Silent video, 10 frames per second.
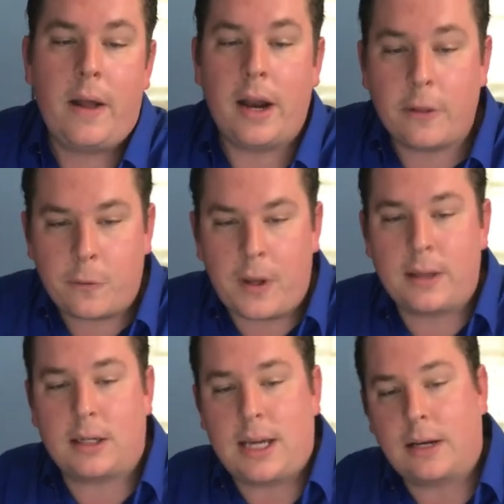And other
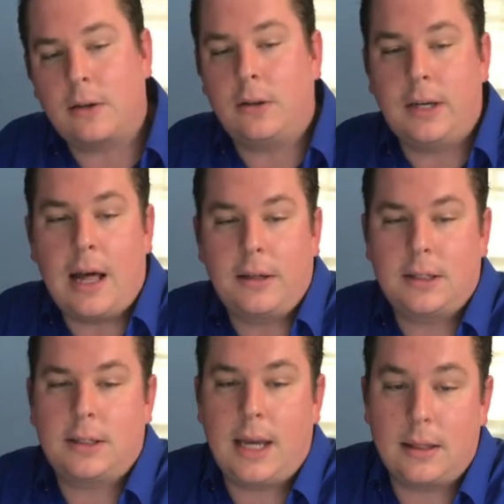things that technical
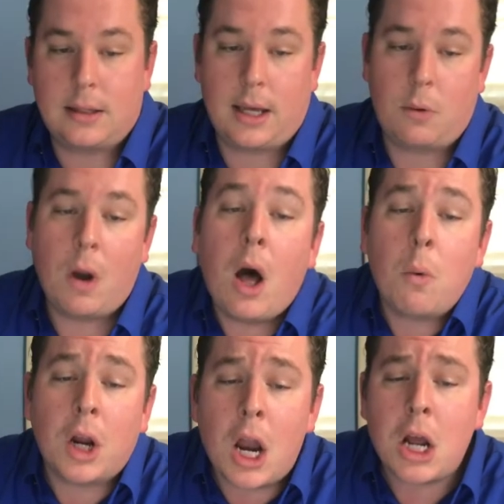analysis says is like, well,
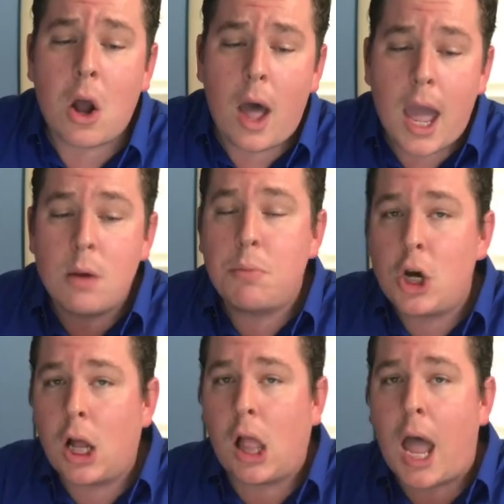we're going to go ahead and put
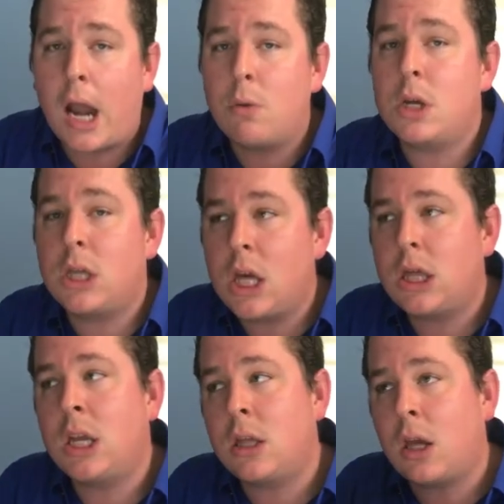a line of
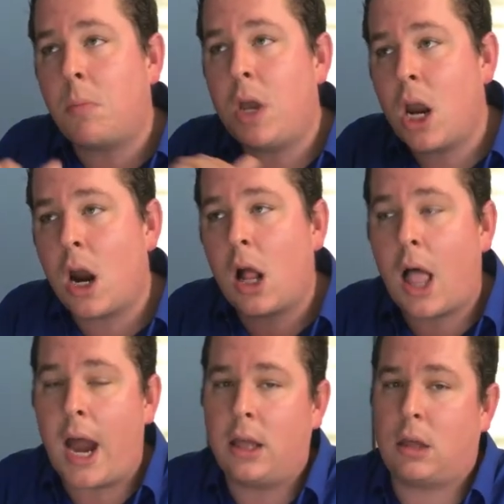resistance up here and a
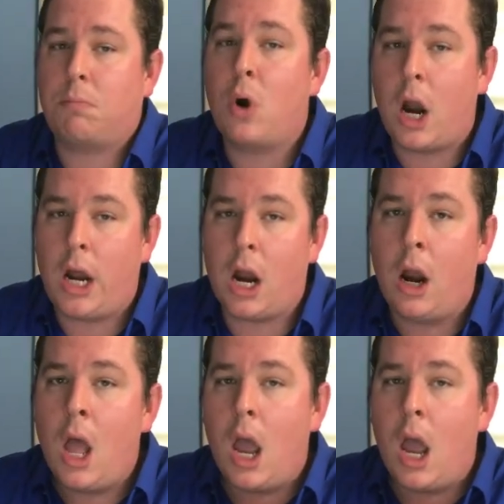line of support here.